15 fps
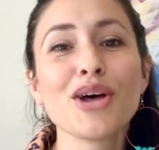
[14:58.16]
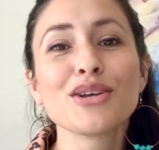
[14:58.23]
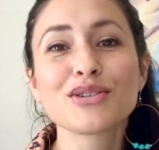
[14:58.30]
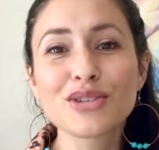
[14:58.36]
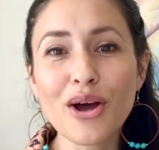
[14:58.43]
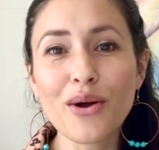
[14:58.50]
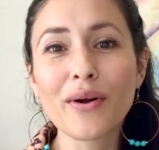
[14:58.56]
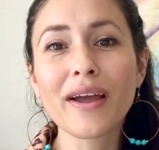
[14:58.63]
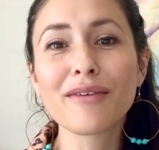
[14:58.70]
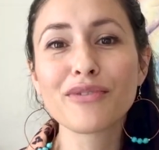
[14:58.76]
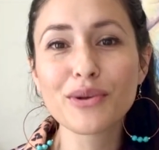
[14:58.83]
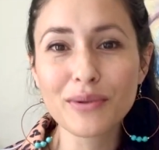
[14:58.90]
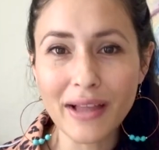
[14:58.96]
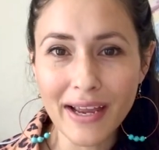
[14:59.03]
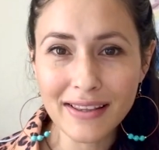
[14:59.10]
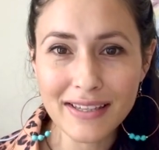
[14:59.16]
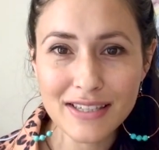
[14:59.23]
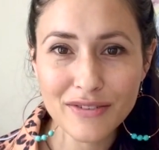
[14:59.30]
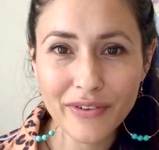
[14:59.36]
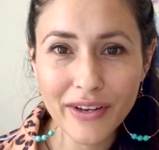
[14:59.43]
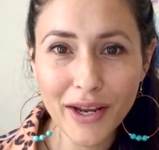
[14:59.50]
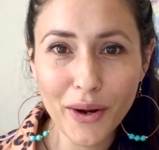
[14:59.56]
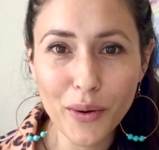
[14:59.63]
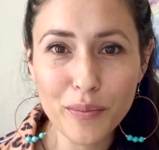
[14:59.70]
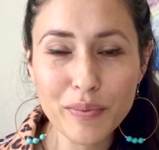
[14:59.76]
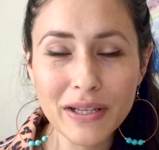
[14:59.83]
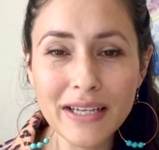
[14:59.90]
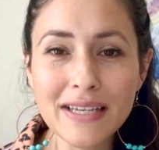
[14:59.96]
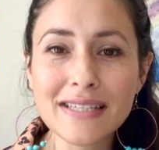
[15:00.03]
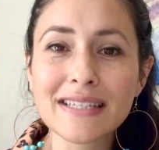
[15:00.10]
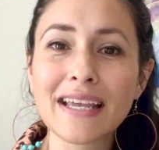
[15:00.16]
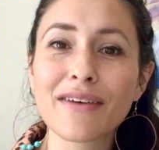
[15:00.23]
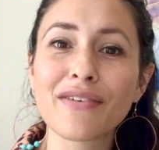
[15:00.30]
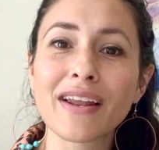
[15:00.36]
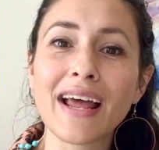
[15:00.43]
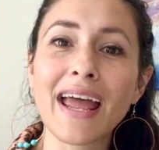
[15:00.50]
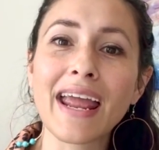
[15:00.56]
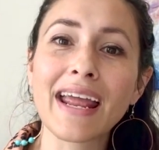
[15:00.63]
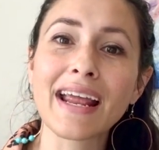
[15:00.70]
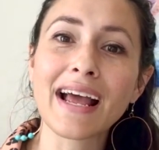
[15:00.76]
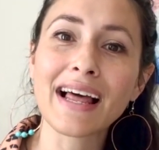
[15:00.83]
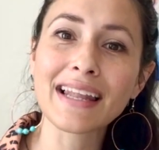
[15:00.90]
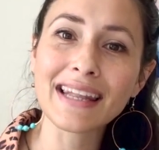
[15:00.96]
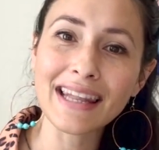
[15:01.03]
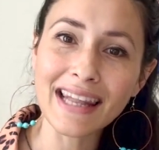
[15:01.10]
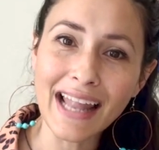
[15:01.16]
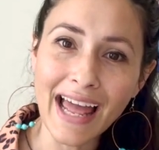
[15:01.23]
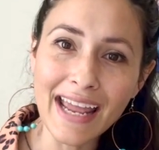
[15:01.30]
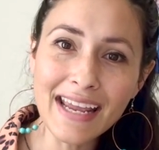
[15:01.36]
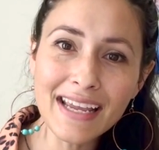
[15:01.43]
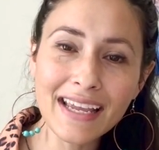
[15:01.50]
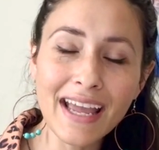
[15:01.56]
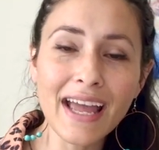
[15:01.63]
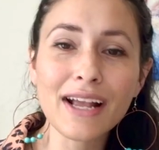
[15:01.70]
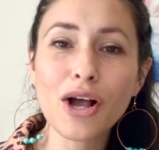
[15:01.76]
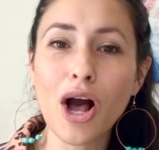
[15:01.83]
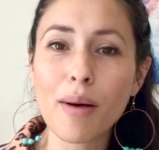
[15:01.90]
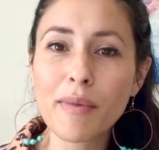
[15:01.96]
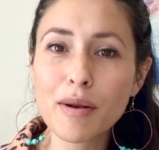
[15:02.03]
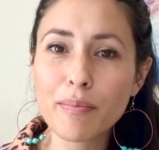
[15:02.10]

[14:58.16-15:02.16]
So if you like this video, please give it a like, comment